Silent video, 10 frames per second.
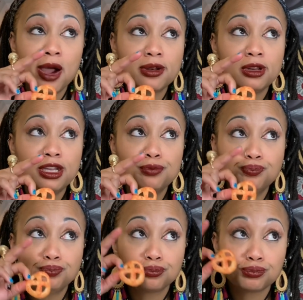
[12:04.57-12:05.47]
to leave.
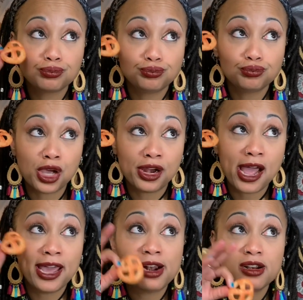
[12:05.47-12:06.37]
And I
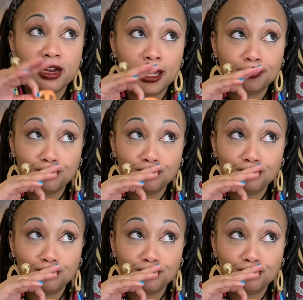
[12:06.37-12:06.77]
edited that